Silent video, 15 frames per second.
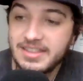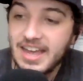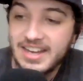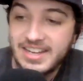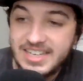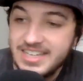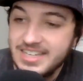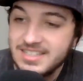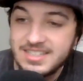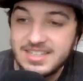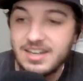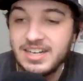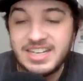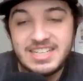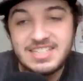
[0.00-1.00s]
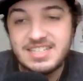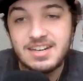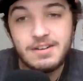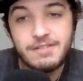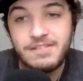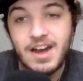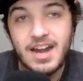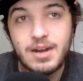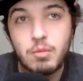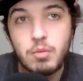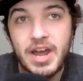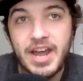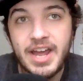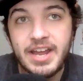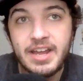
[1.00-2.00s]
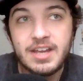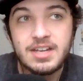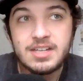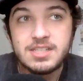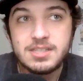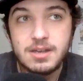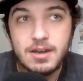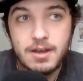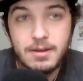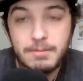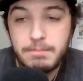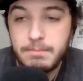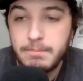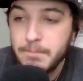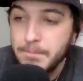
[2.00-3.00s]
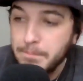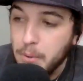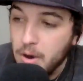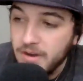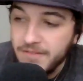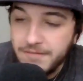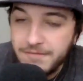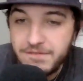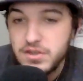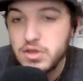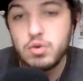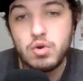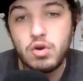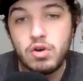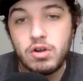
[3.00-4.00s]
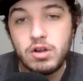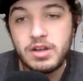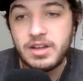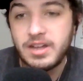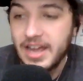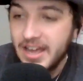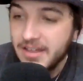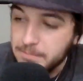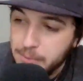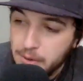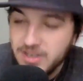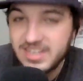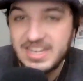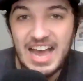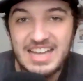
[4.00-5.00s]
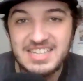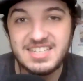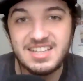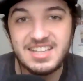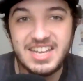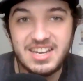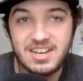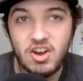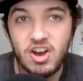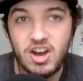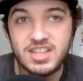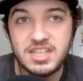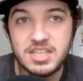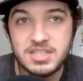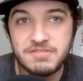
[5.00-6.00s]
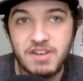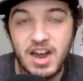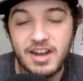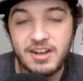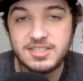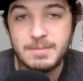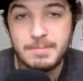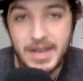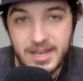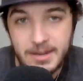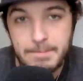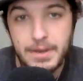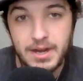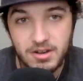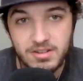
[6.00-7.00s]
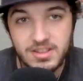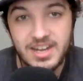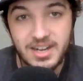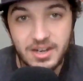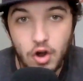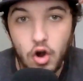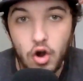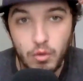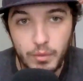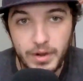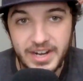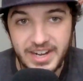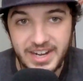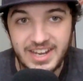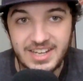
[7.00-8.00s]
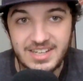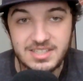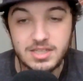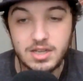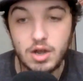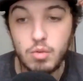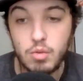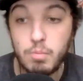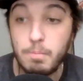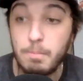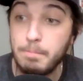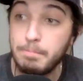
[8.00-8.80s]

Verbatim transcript: that he's gonna he's gonna find a way to put fuel and put gasoline on this fire to make it bigger than it already is. So